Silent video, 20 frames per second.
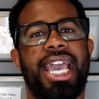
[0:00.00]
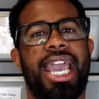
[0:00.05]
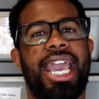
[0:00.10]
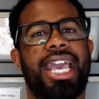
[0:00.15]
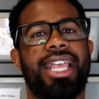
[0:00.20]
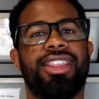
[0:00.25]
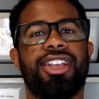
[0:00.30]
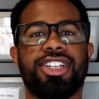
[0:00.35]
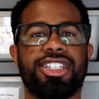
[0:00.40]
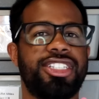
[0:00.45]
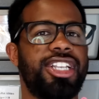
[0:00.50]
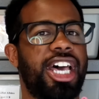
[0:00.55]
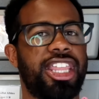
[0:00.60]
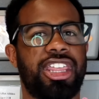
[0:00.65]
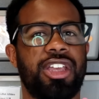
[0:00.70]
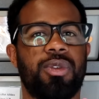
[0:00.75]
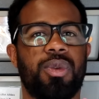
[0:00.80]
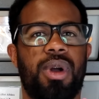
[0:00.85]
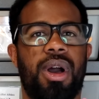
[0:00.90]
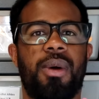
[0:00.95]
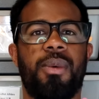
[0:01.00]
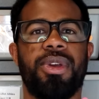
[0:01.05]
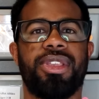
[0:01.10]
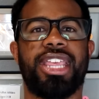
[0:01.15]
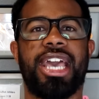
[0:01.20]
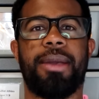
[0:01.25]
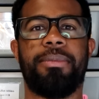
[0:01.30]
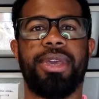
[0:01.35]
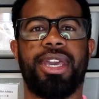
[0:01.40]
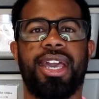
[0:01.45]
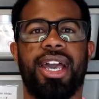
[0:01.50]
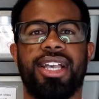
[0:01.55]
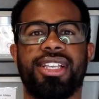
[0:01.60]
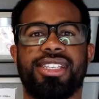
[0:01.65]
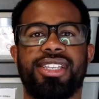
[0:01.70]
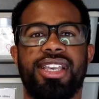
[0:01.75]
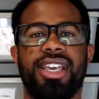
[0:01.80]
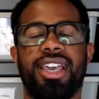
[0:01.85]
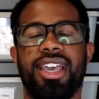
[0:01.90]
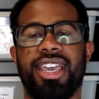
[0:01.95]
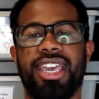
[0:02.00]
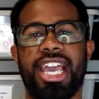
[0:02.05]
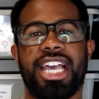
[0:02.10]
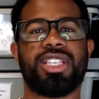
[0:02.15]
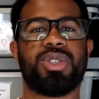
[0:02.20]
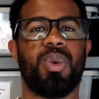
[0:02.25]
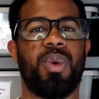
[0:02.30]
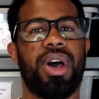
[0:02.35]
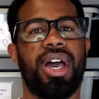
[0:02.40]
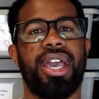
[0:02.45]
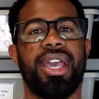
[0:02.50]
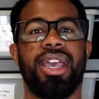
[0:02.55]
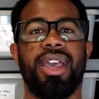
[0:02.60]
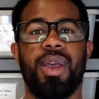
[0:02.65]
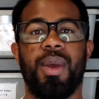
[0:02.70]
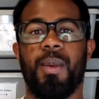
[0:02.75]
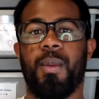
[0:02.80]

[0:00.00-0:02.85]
And there's nothing wrong with that, because guess what?